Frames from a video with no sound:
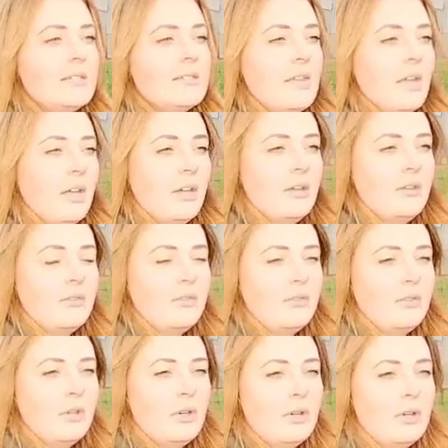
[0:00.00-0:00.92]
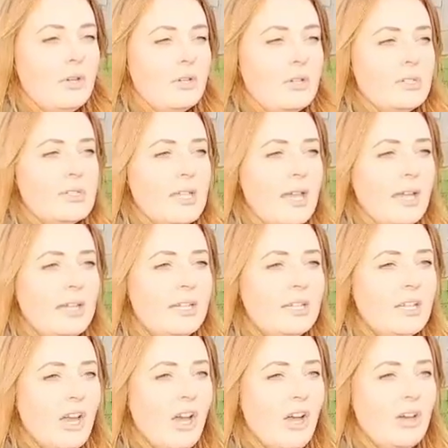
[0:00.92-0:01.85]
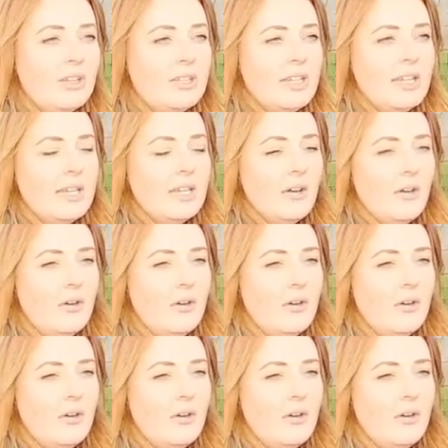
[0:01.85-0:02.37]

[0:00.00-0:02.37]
So for container gardening